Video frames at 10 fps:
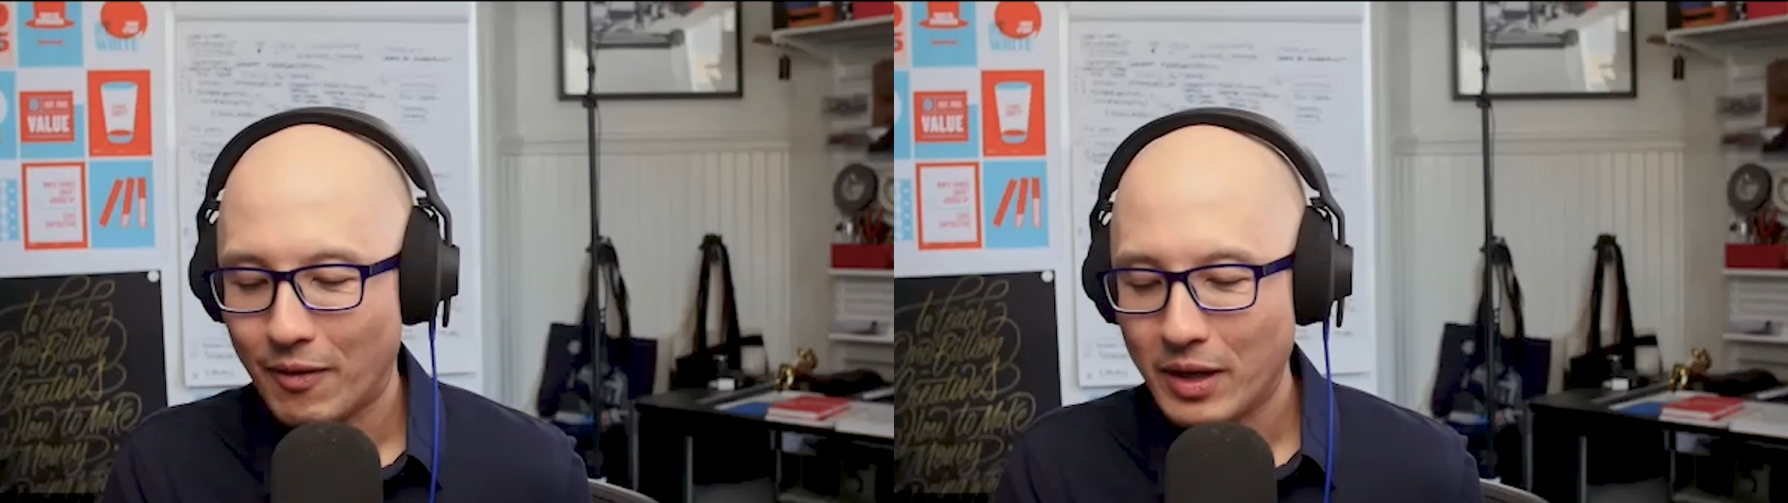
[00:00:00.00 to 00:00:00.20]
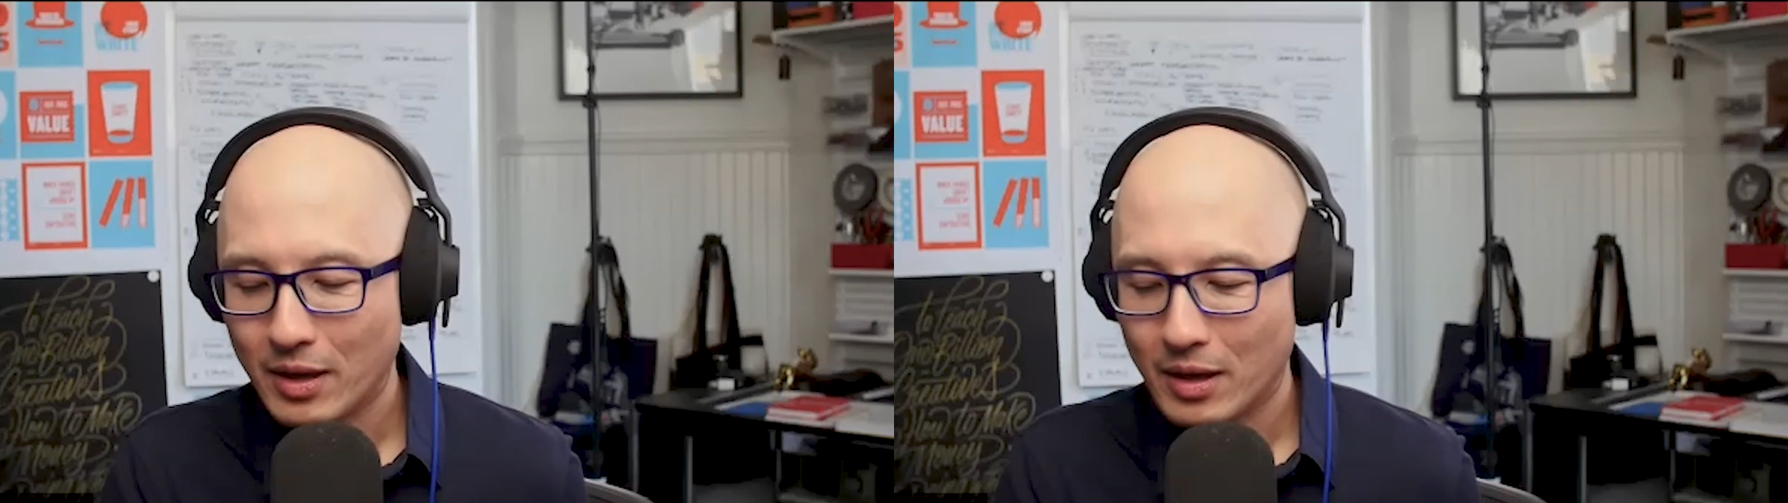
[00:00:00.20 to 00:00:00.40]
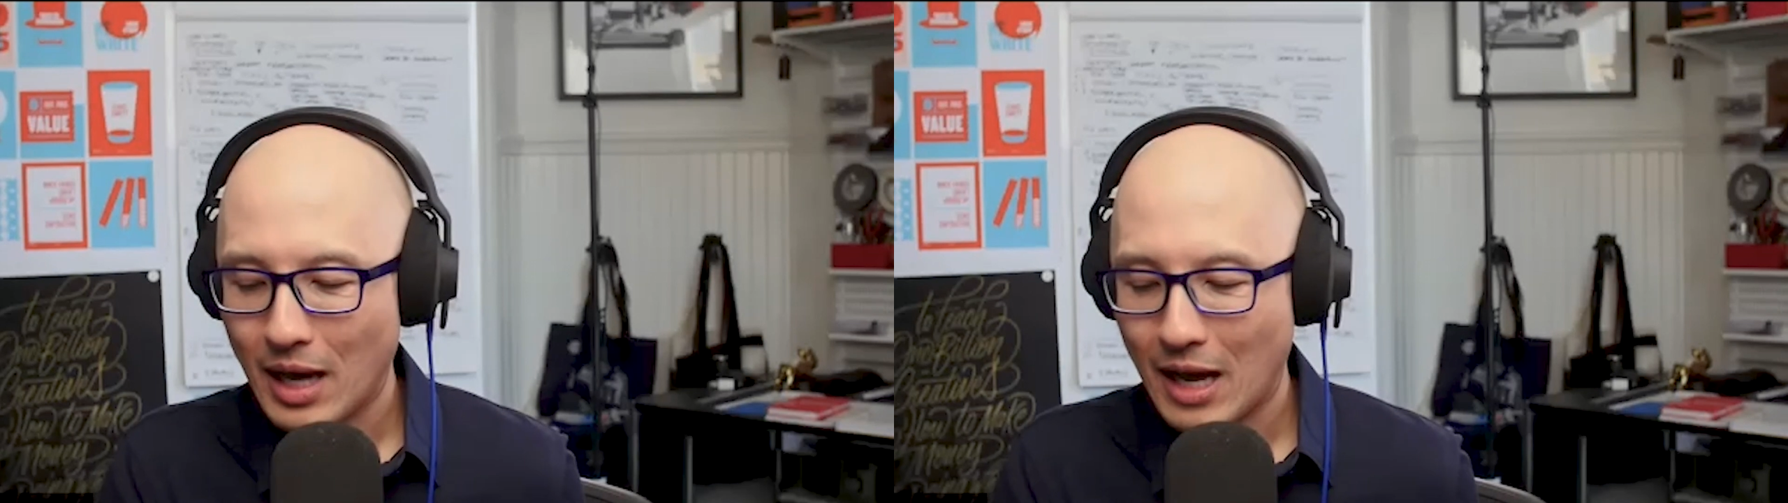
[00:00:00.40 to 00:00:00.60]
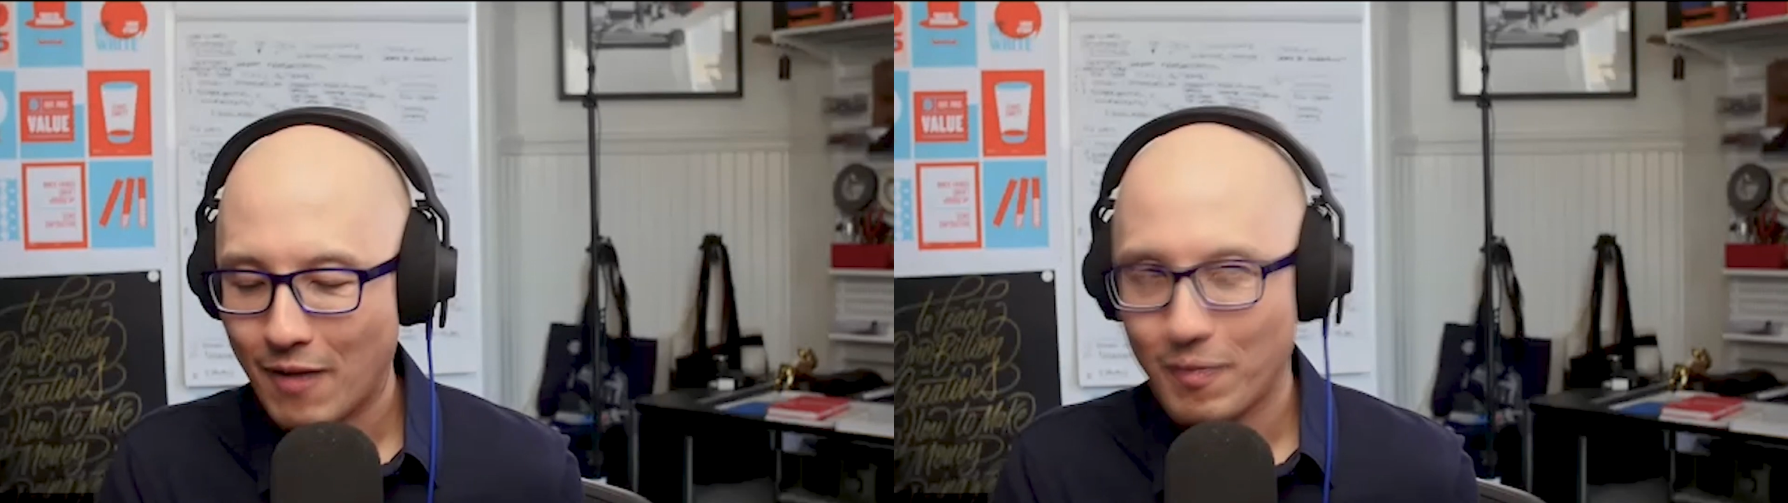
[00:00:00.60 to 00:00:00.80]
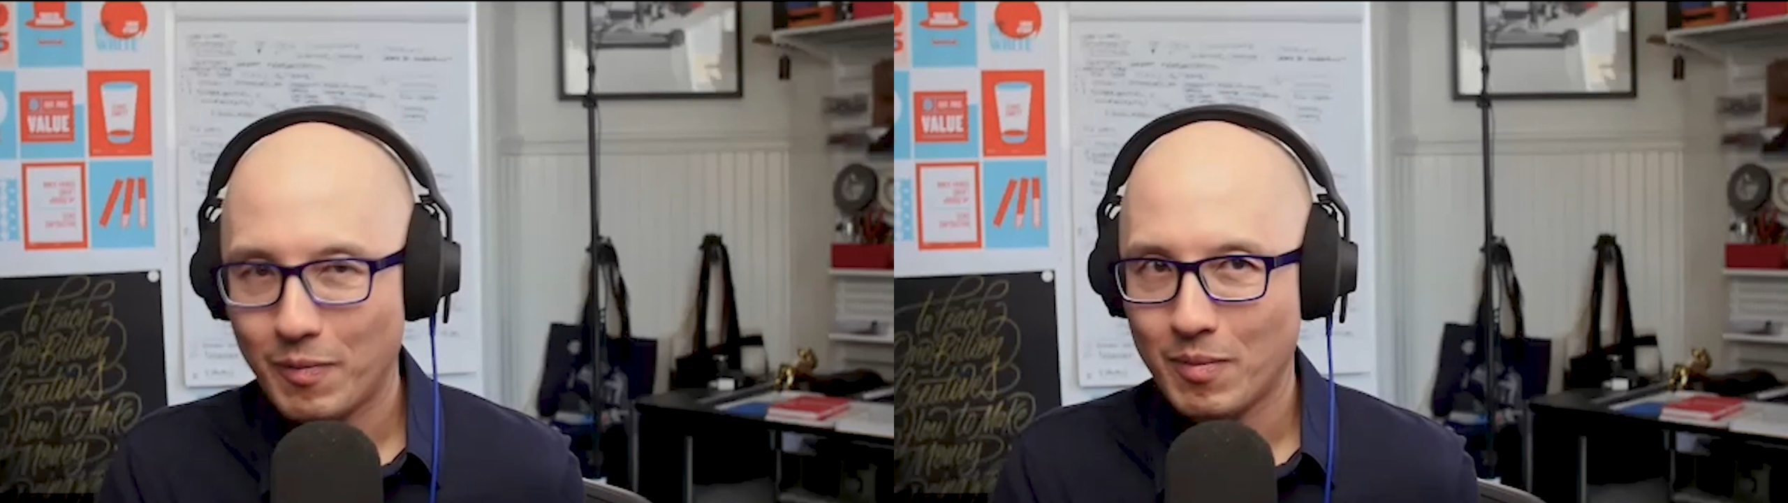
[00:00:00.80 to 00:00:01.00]
Every year and a
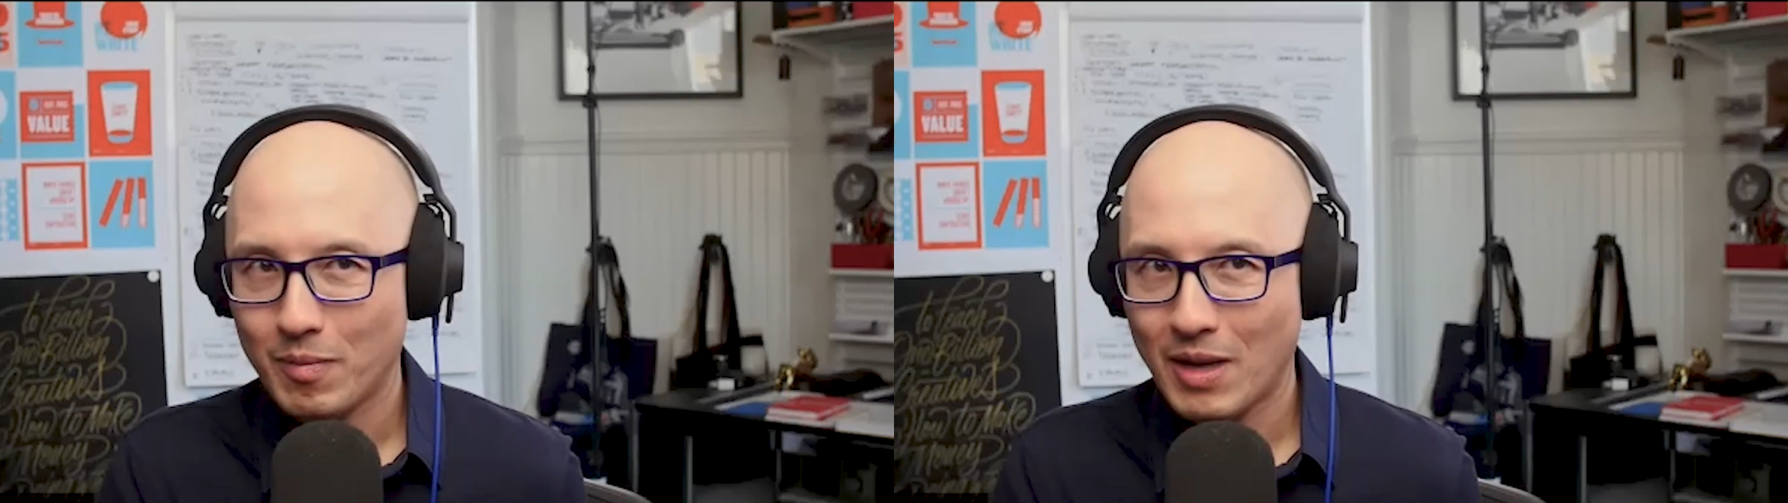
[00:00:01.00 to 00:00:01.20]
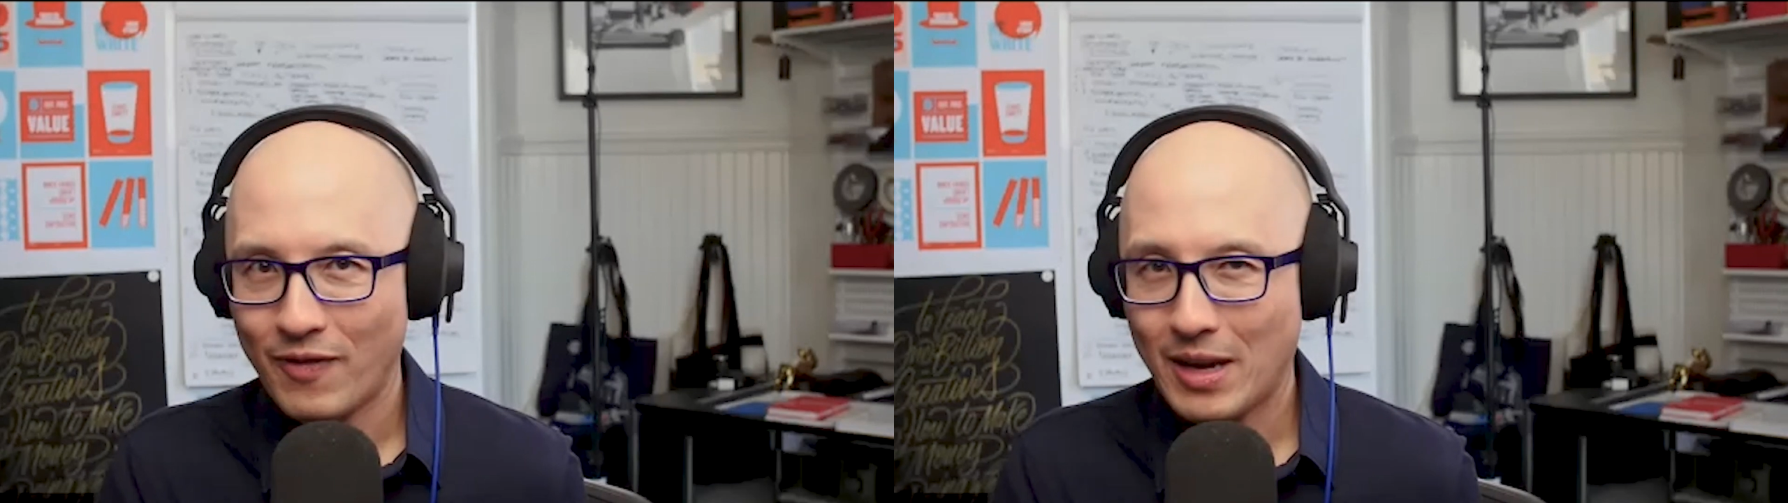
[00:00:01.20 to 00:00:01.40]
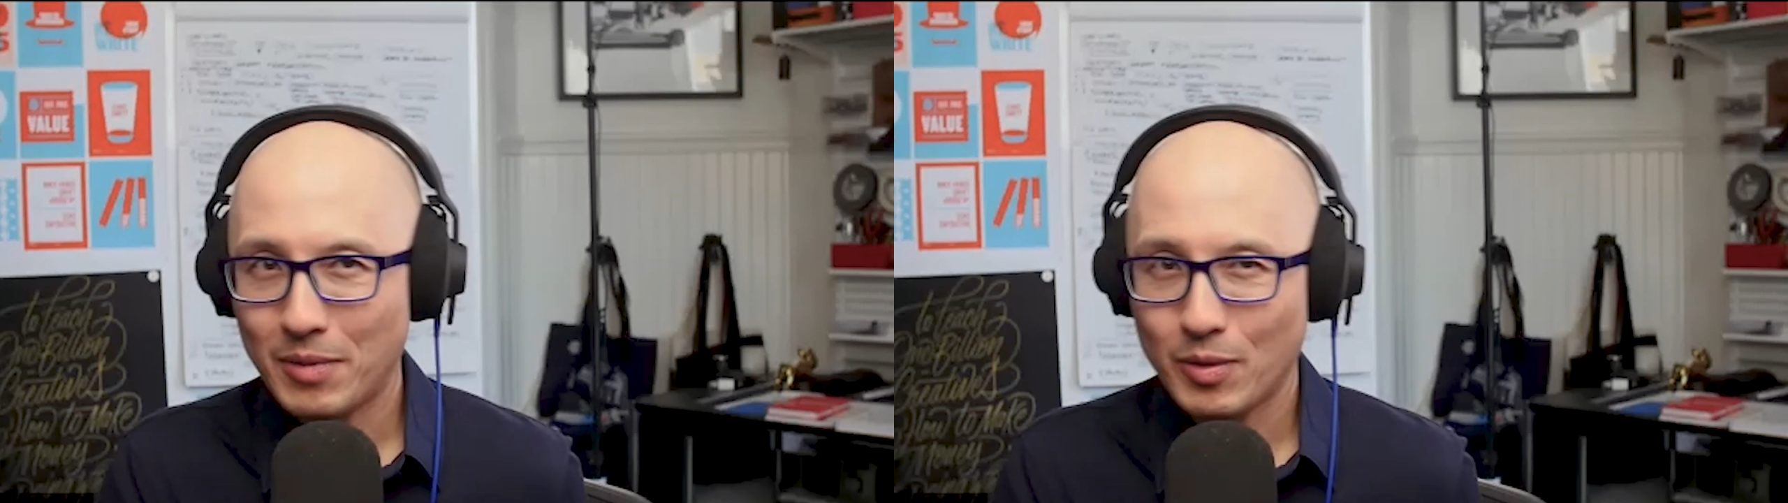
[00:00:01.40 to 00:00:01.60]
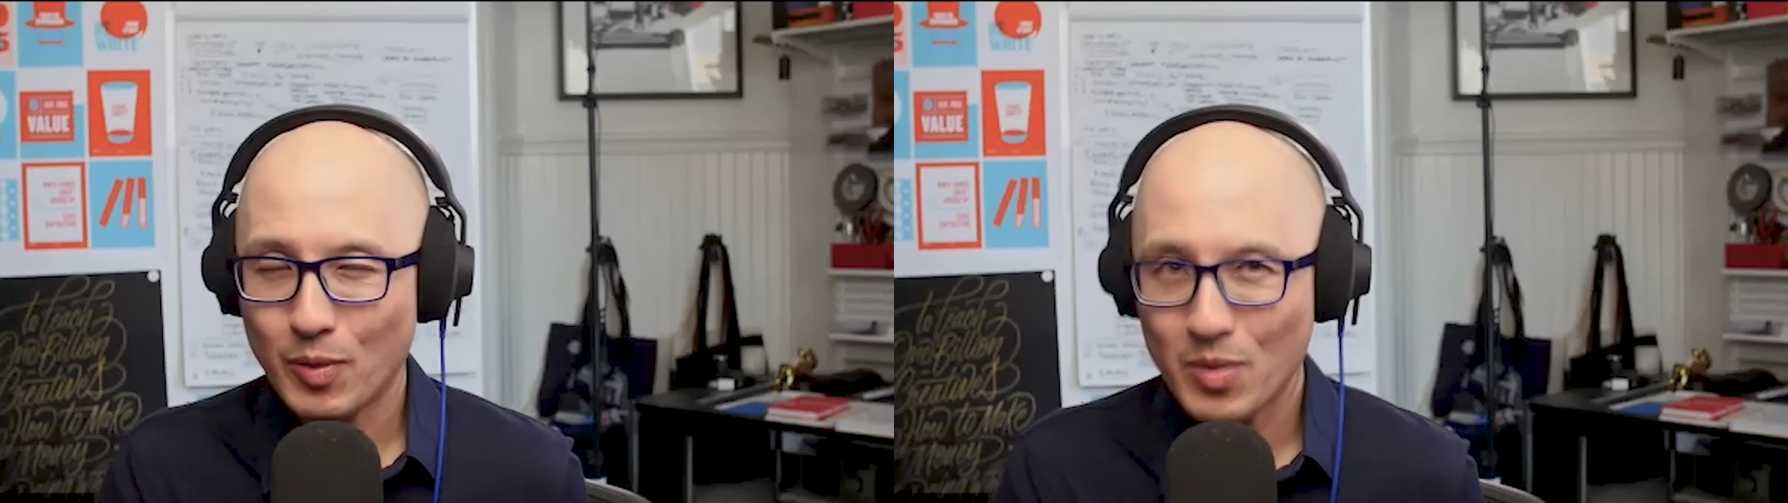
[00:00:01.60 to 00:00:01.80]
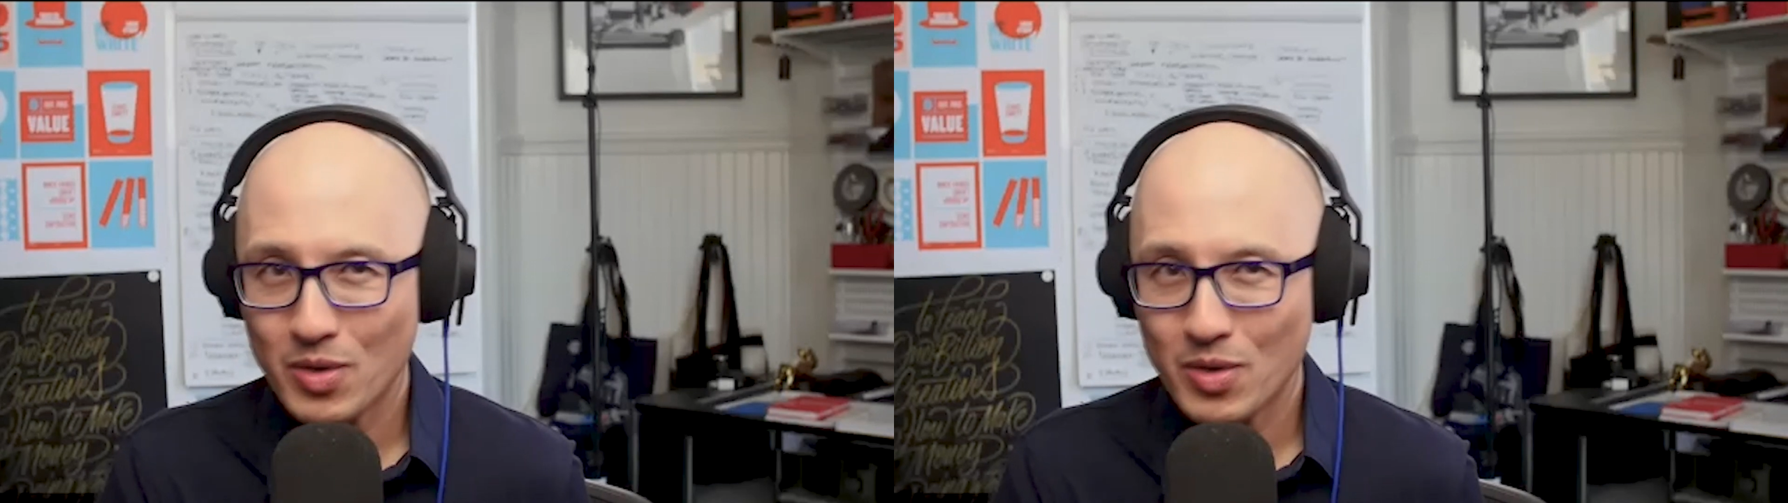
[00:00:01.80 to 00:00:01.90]
half, my family,